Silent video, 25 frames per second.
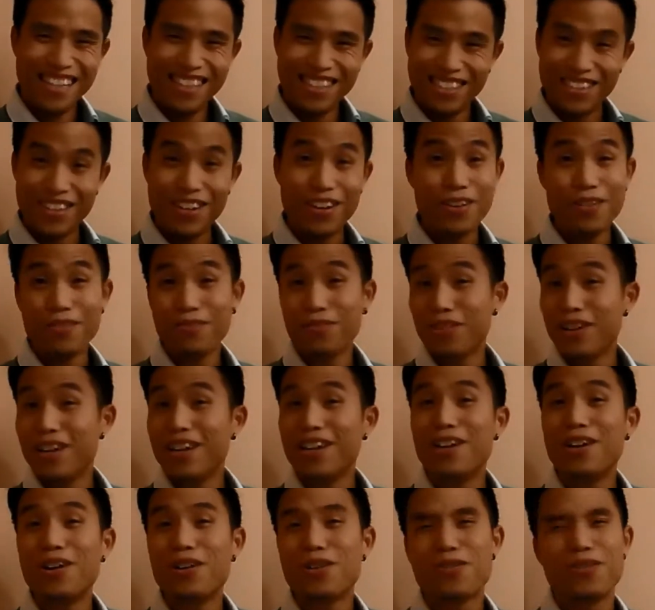So for a
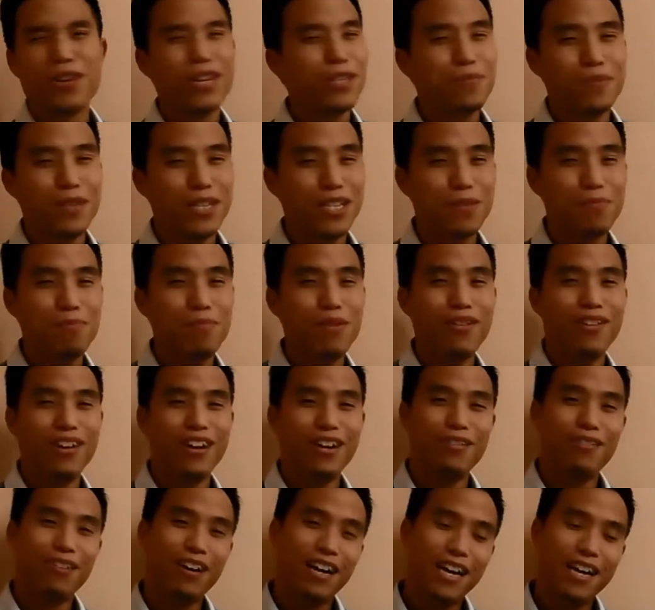little Christmas
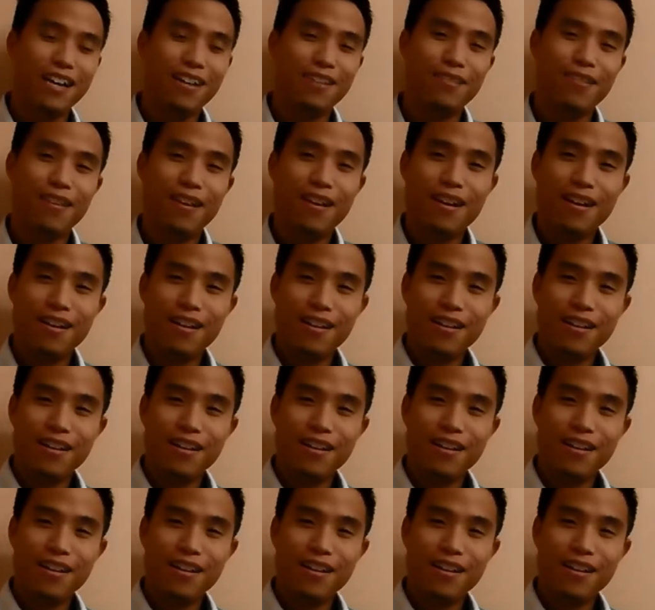spirit, right?